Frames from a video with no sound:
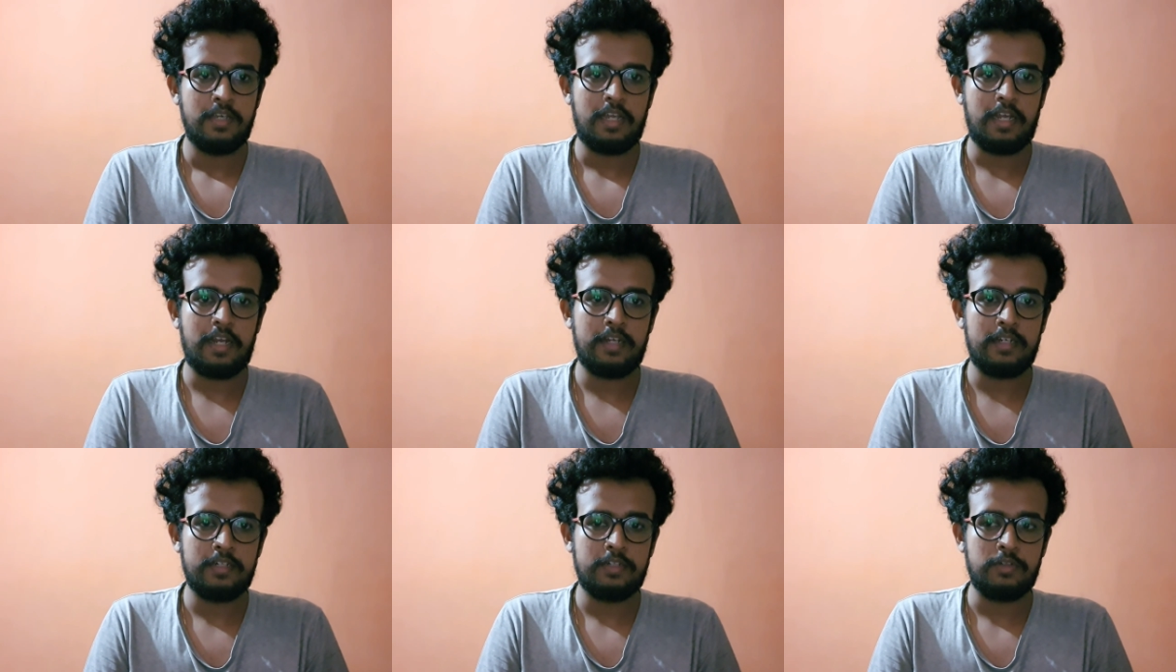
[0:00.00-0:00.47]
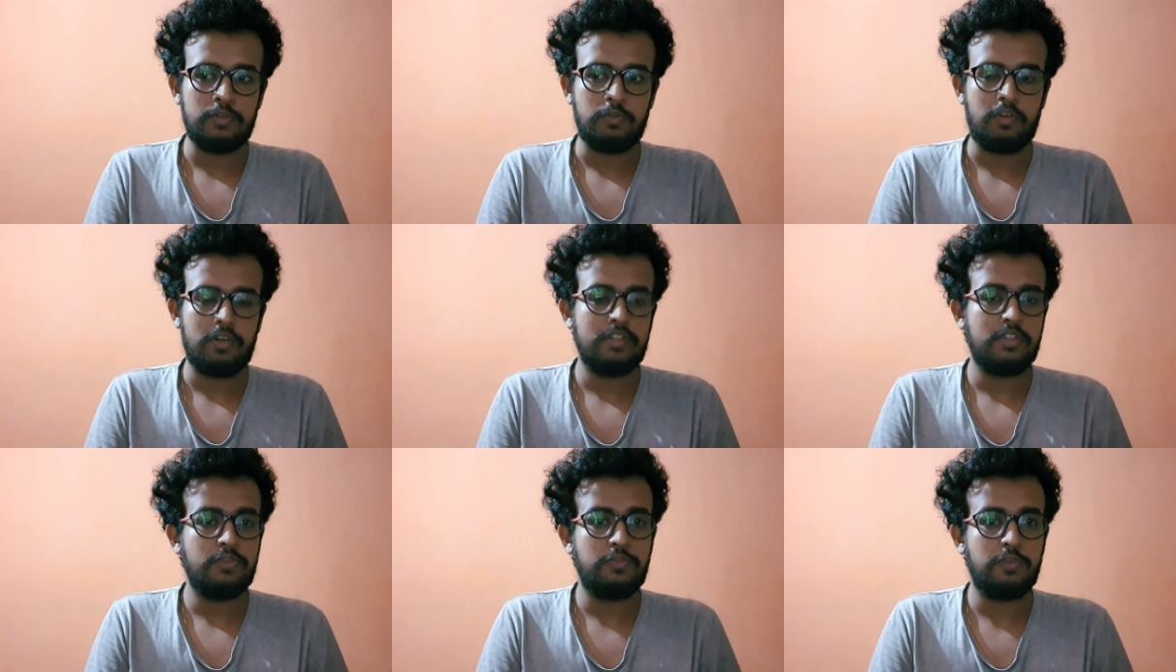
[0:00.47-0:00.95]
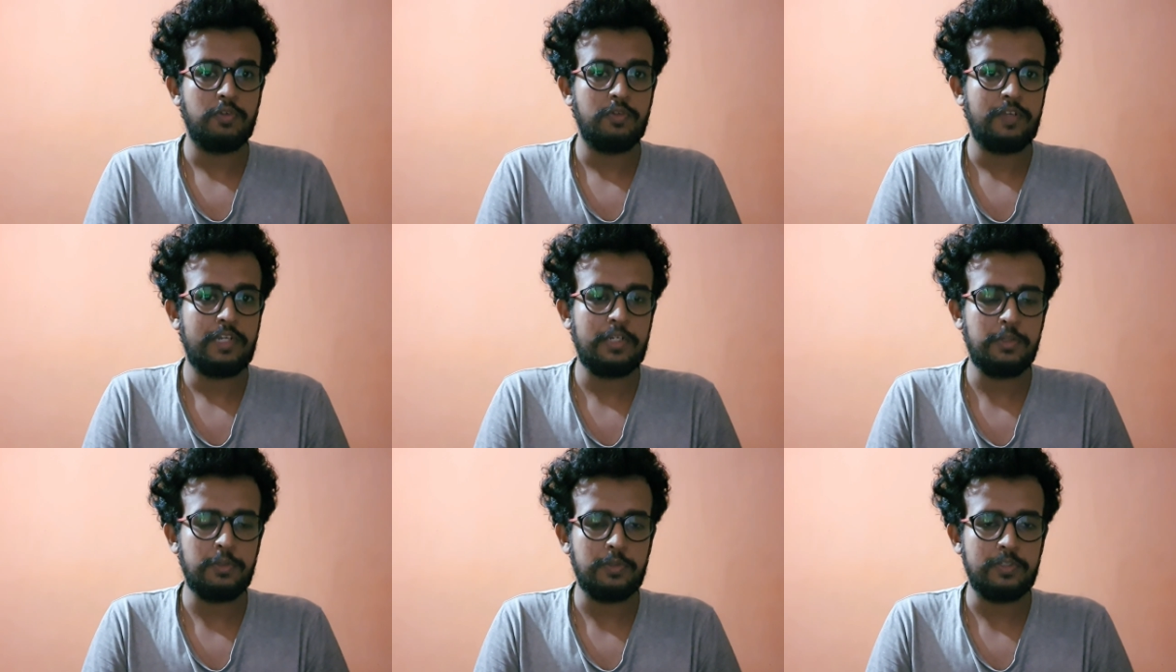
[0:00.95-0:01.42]
and what the phone
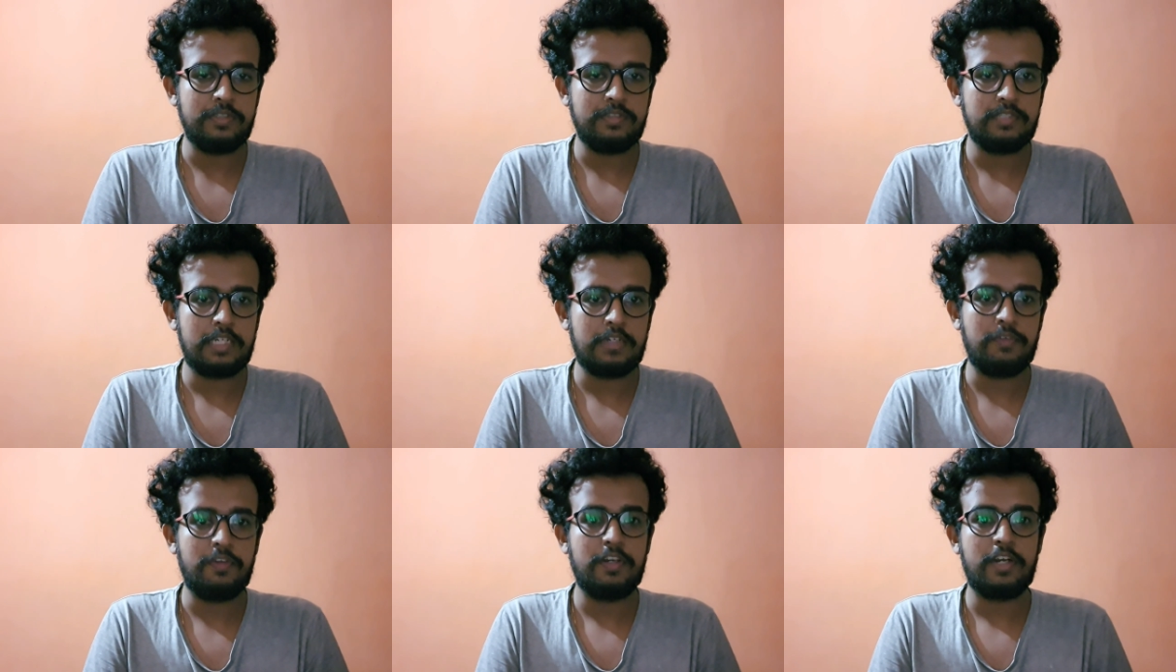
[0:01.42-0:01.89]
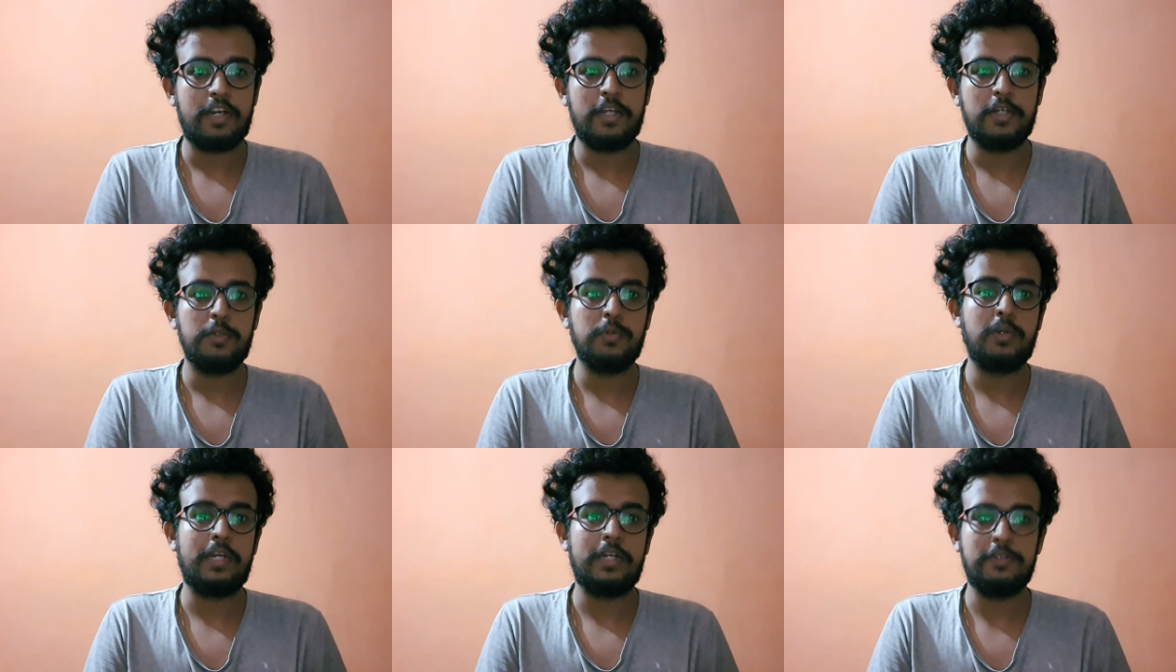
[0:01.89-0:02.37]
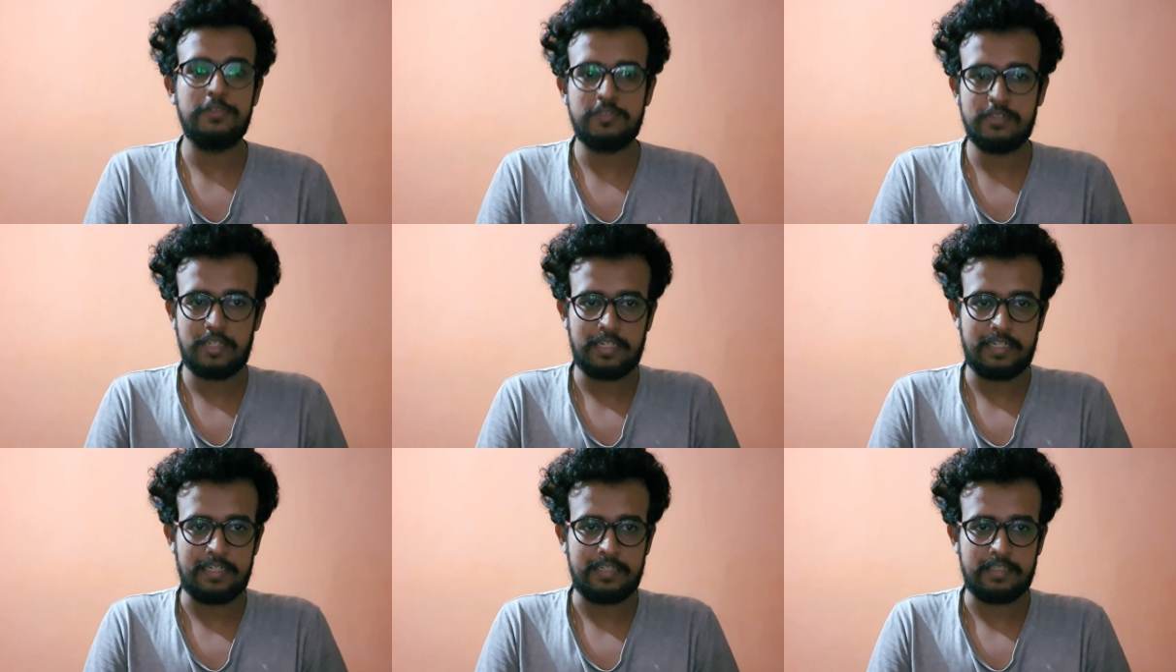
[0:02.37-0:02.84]
will do is it will try to reduce
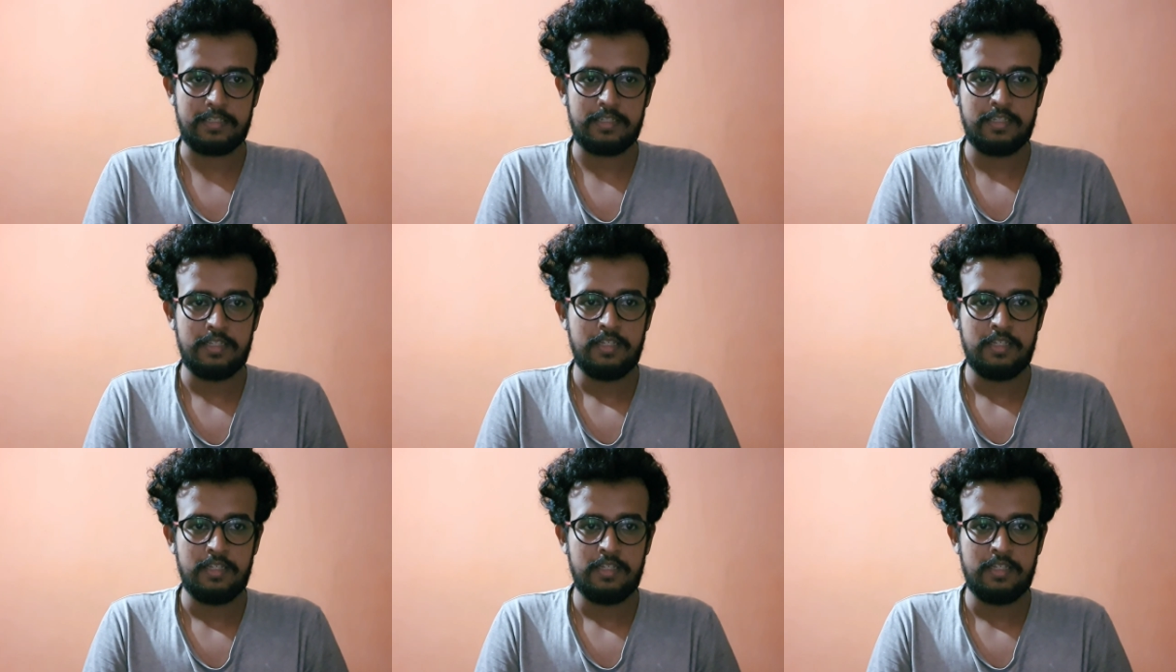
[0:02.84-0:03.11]
the heat.